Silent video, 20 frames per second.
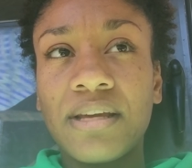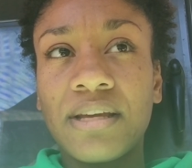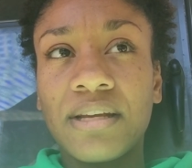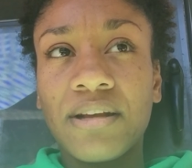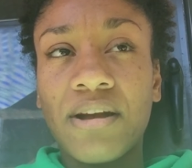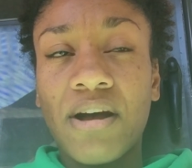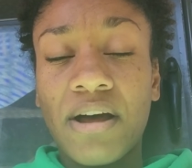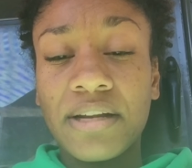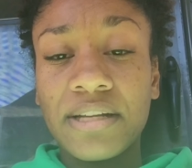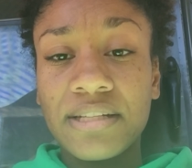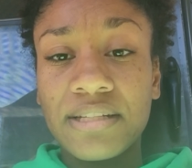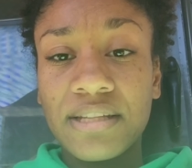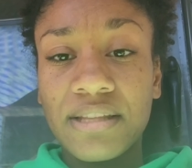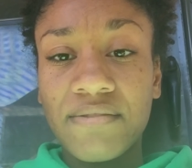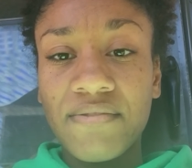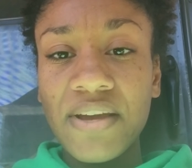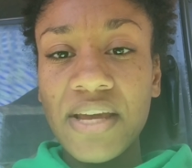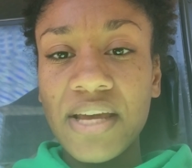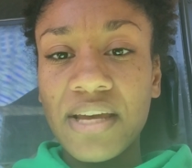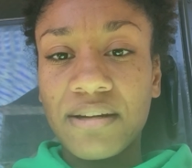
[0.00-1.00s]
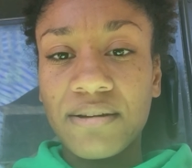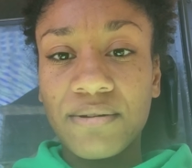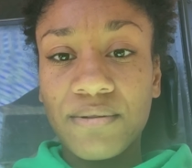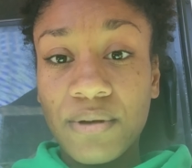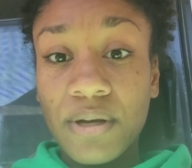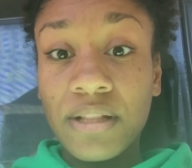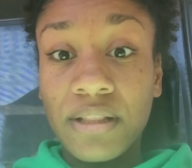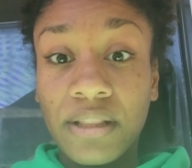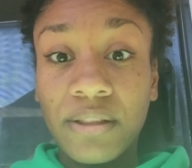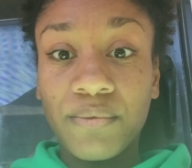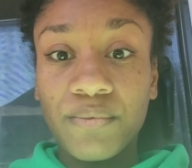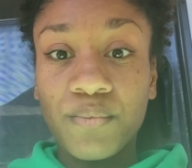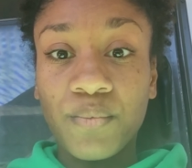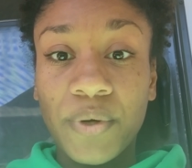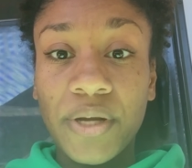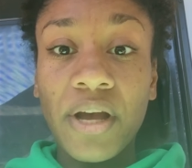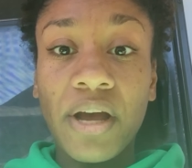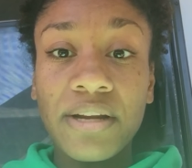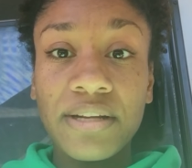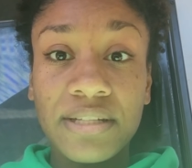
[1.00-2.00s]
and got into the van, and
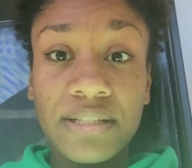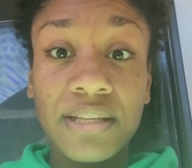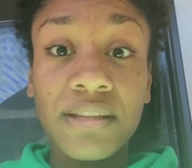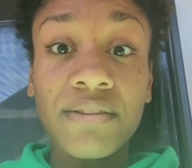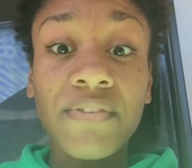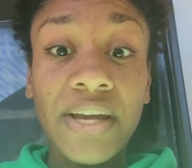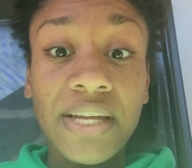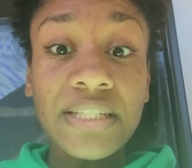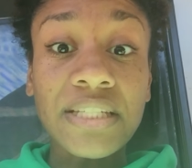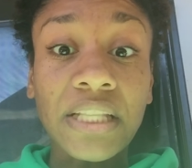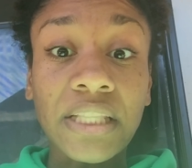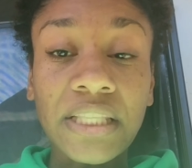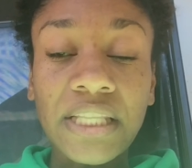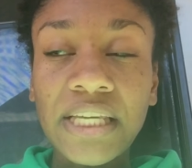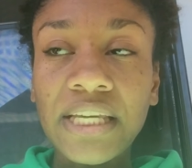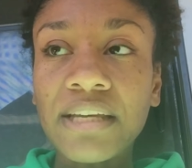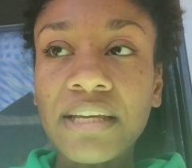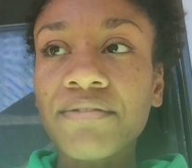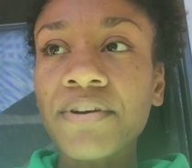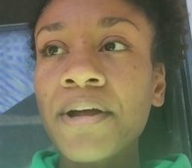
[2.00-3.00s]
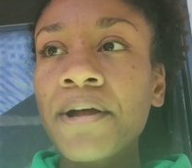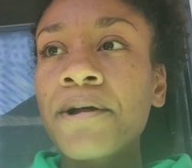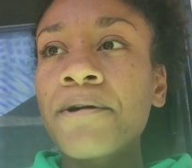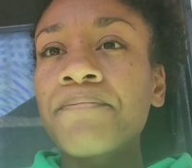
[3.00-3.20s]
we got into the van to leave,